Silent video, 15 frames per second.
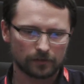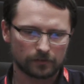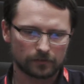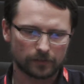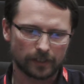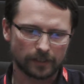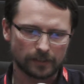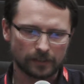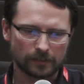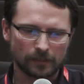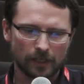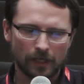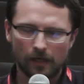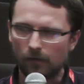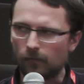Right, and
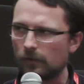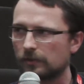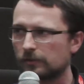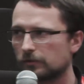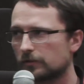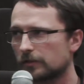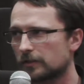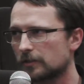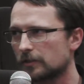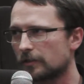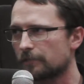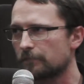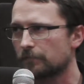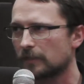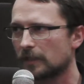well, during
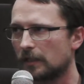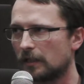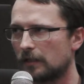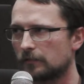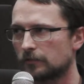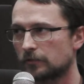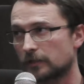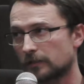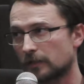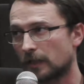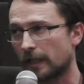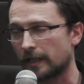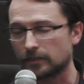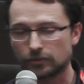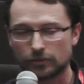the
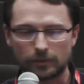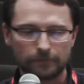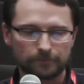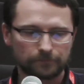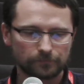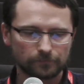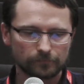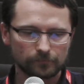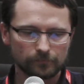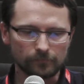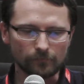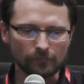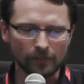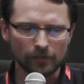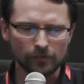lecture,
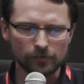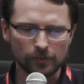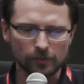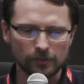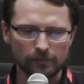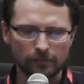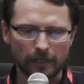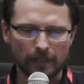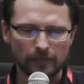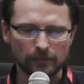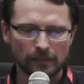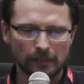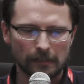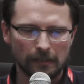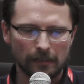you talked
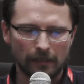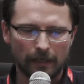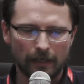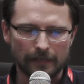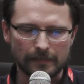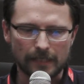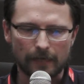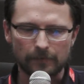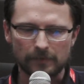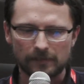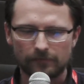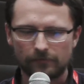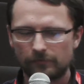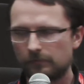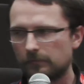about
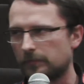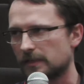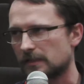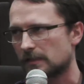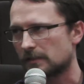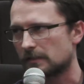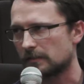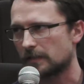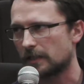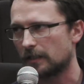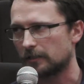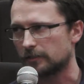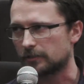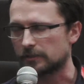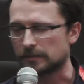adaptive business
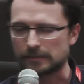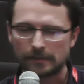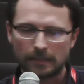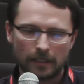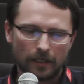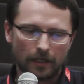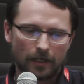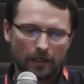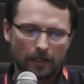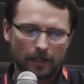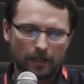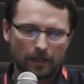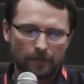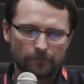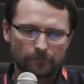intelligence.
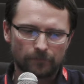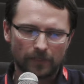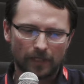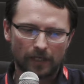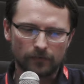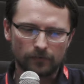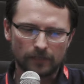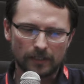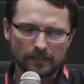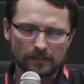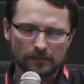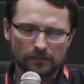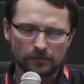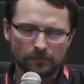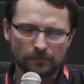I would
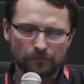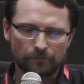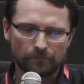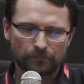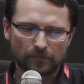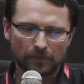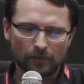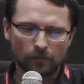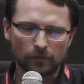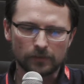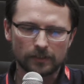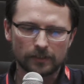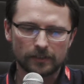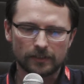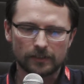ask you, what
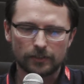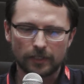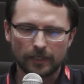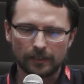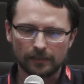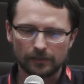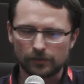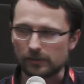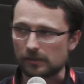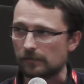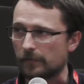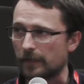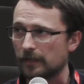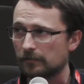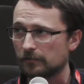are the challenges, the
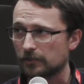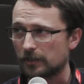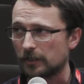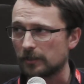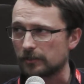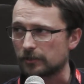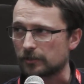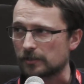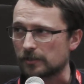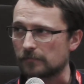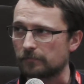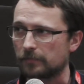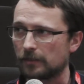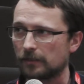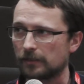main challenges
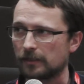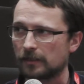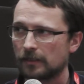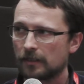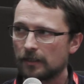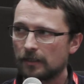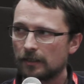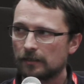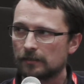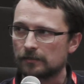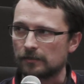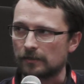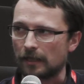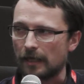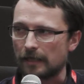in building
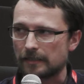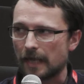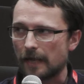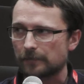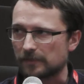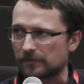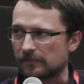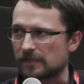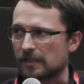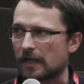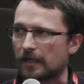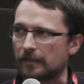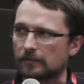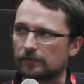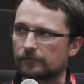the adaptive
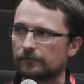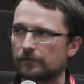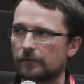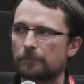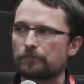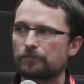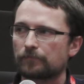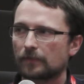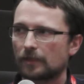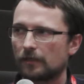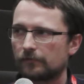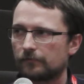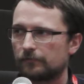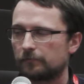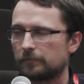side of